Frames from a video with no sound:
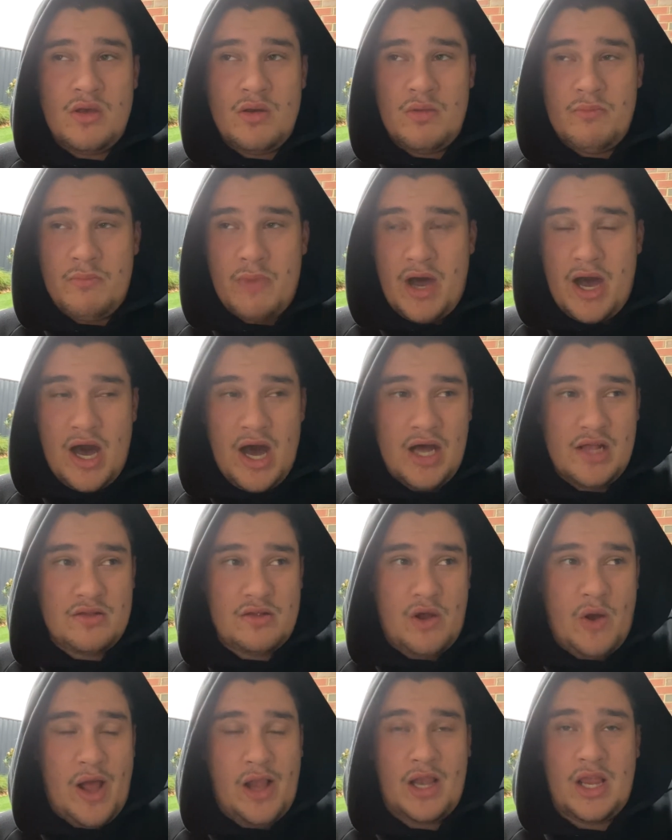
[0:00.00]
My hearts
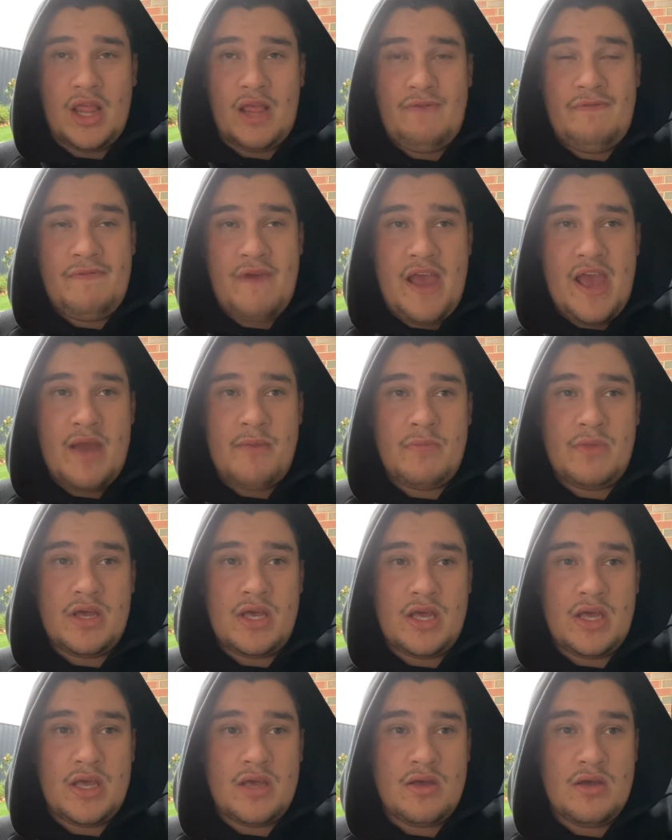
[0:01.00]
go out to the
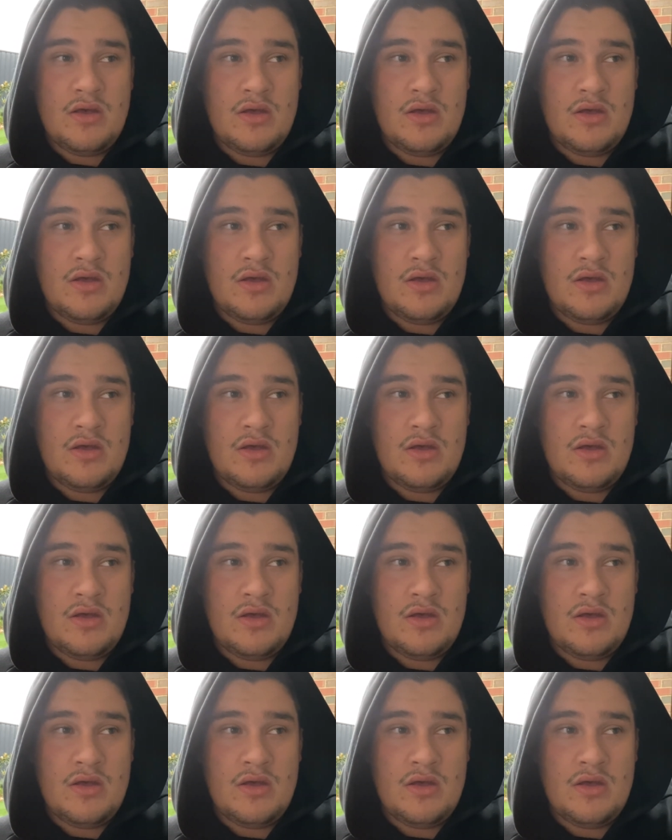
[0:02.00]
family.